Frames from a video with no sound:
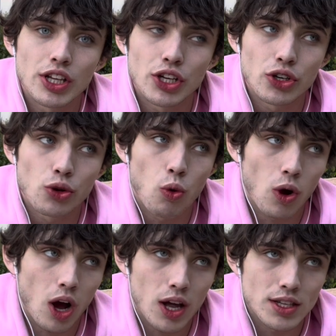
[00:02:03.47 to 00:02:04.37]
good
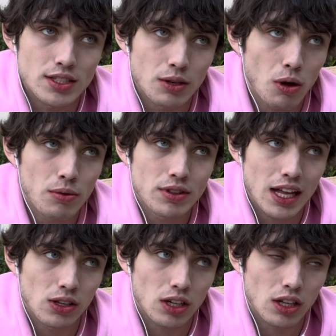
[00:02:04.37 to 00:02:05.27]
content? What would
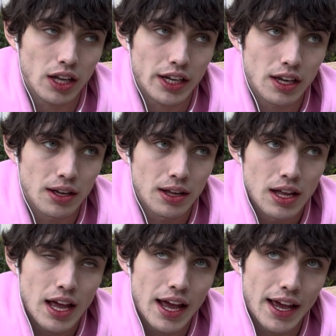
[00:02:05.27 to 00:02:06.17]
that look like?
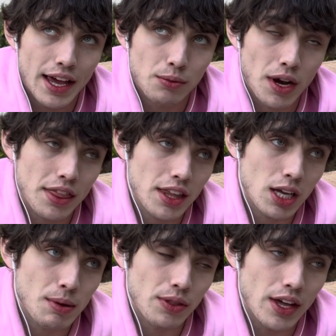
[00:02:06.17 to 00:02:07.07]
And when I think
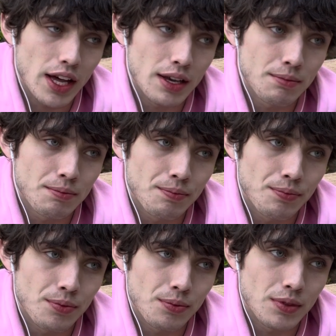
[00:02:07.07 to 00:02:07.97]
about that,
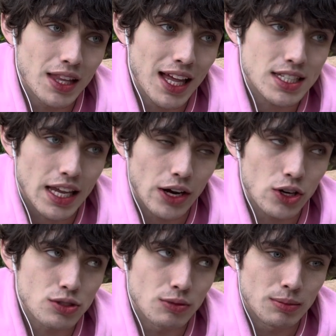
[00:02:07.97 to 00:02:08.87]
that
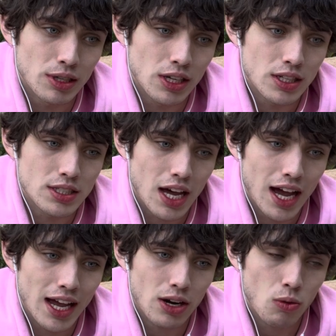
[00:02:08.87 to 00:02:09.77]
scares me because
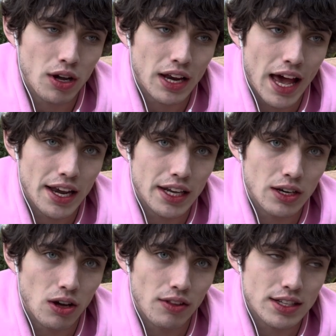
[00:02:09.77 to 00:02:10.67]
I don't want to edit and
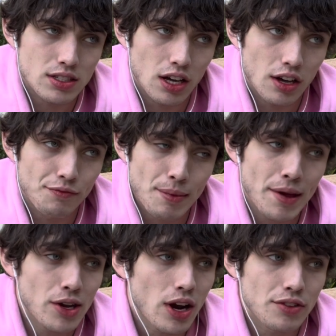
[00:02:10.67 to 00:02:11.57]
all that stuff. Maybe
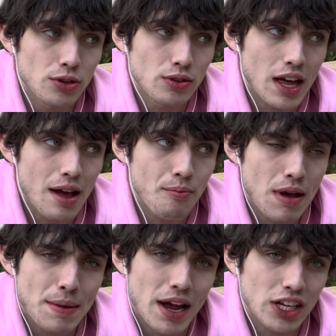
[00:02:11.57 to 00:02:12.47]
I don't have to do that.
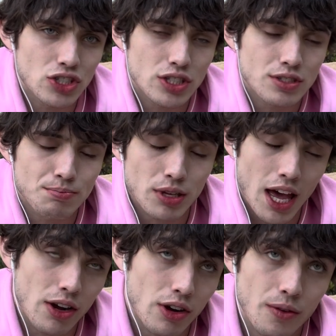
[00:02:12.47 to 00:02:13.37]
Maybe I could just, but
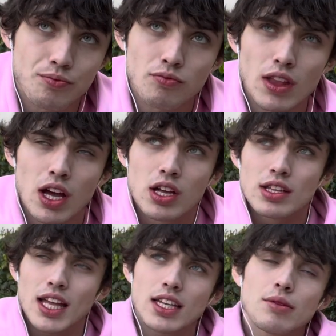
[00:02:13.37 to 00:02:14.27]
I don't know.
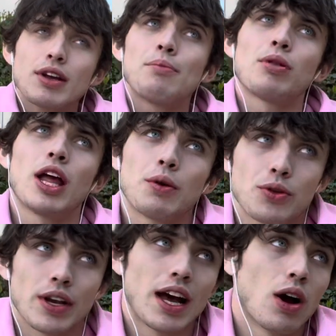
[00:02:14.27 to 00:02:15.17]
That's something I'm playing with
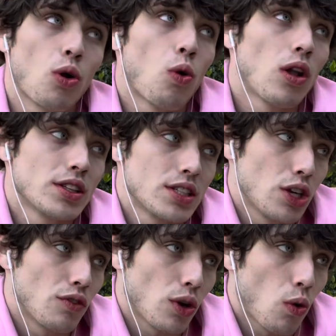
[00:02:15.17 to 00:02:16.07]
right now, quality
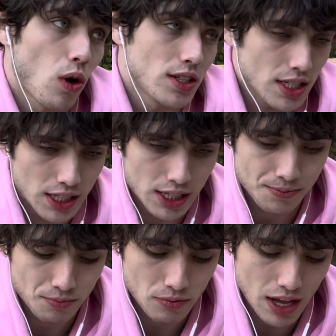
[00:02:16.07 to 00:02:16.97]
over quantity.
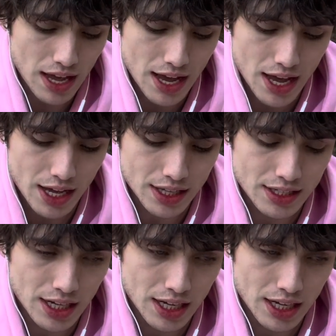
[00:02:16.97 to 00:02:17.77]
And